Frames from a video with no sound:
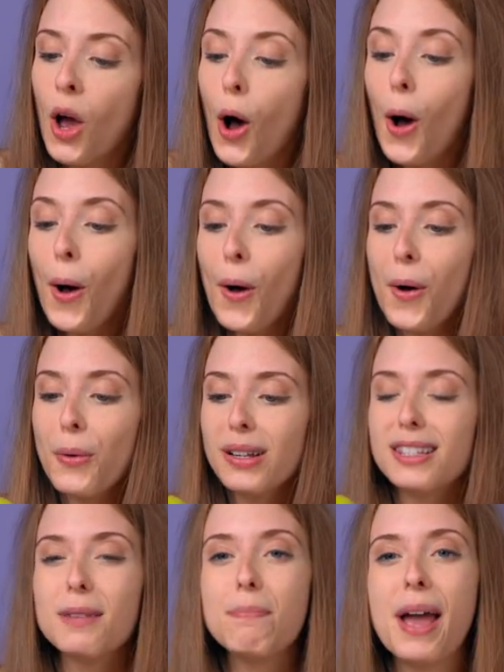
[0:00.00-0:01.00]
Oh,
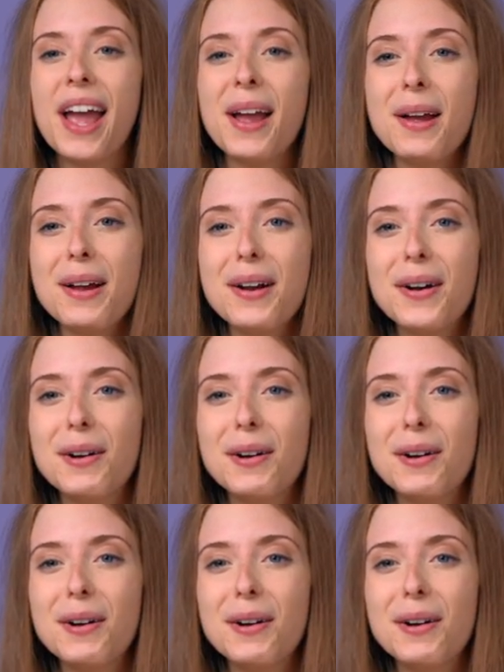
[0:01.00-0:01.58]
it's a